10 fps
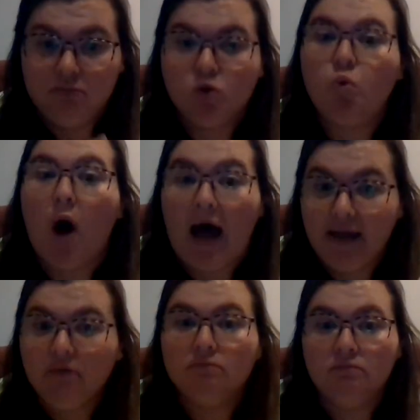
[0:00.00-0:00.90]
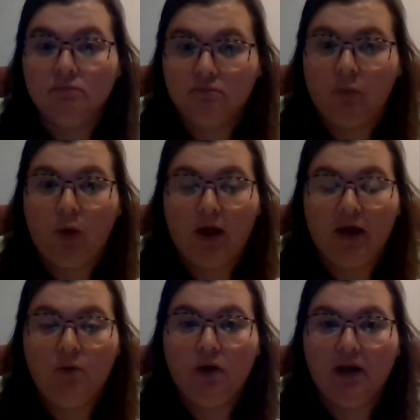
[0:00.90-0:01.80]
It's white,
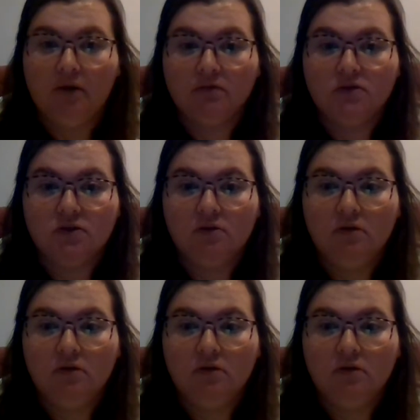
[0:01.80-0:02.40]
okay? What else?